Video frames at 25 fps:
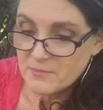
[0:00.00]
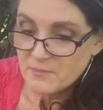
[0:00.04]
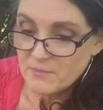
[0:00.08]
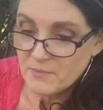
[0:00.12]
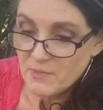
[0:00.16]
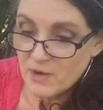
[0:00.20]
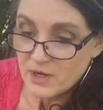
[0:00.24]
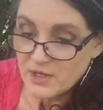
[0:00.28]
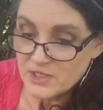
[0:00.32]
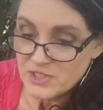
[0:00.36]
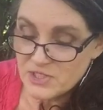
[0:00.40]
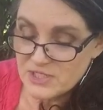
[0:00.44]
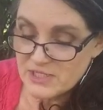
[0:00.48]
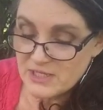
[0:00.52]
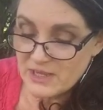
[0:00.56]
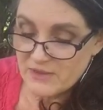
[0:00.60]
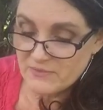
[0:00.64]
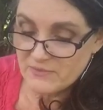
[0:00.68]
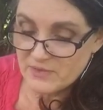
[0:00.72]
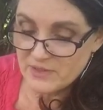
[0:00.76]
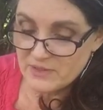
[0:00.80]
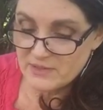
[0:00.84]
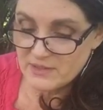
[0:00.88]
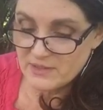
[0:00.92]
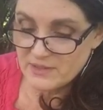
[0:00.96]
March
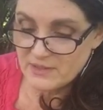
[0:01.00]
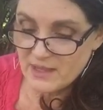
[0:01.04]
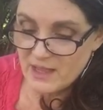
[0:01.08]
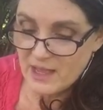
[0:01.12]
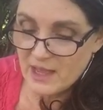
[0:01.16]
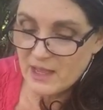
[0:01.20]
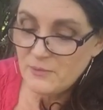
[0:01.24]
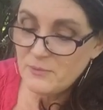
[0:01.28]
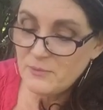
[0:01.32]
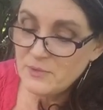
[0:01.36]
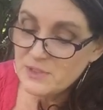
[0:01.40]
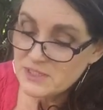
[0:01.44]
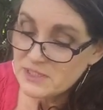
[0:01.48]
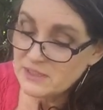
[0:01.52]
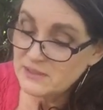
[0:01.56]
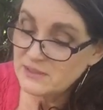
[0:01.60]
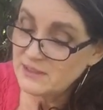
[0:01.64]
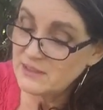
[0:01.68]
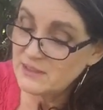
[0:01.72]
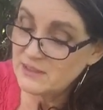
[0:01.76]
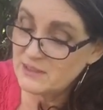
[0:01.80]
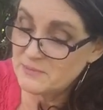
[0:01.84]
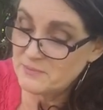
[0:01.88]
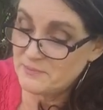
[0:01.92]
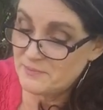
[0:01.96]
7th. I was a
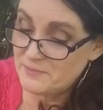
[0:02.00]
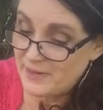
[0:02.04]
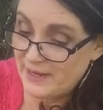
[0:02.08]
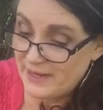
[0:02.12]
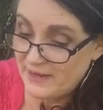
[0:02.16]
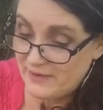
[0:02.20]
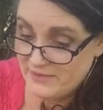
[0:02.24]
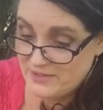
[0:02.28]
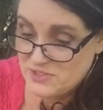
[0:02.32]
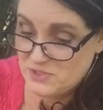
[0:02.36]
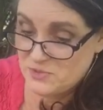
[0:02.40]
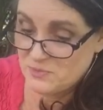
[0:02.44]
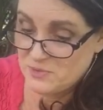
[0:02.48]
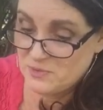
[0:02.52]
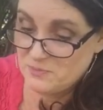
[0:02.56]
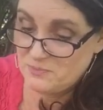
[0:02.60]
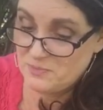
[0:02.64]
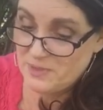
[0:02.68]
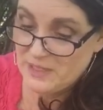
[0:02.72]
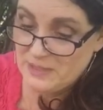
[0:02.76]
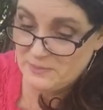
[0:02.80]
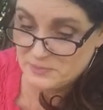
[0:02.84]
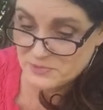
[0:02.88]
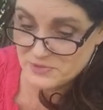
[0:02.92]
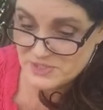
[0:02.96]
little embarrassed when
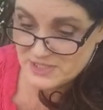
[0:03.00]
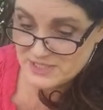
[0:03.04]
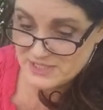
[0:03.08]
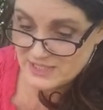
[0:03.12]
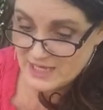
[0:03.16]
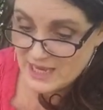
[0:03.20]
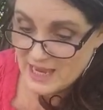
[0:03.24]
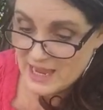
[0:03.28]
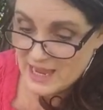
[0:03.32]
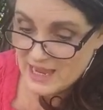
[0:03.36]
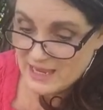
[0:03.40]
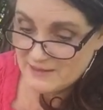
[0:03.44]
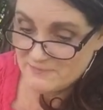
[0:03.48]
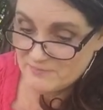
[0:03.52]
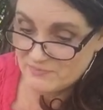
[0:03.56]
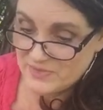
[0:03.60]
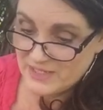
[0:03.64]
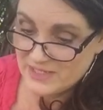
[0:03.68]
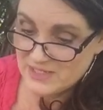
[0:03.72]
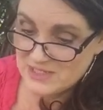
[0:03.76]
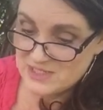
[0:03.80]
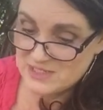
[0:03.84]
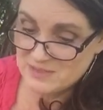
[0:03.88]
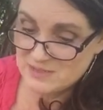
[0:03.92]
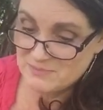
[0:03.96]
people said
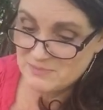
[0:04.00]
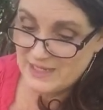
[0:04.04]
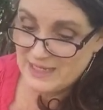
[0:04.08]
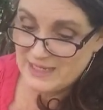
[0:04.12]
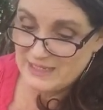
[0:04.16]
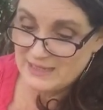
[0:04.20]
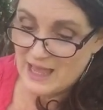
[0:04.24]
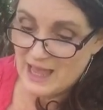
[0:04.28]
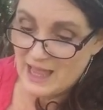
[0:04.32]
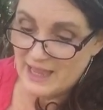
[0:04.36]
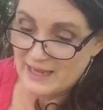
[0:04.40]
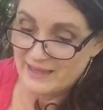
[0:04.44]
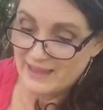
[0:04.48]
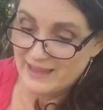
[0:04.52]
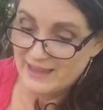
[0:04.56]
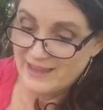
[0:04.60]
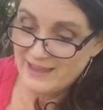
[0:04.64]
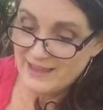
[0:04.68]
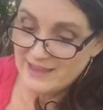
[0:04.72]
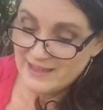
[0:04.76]
things to me like,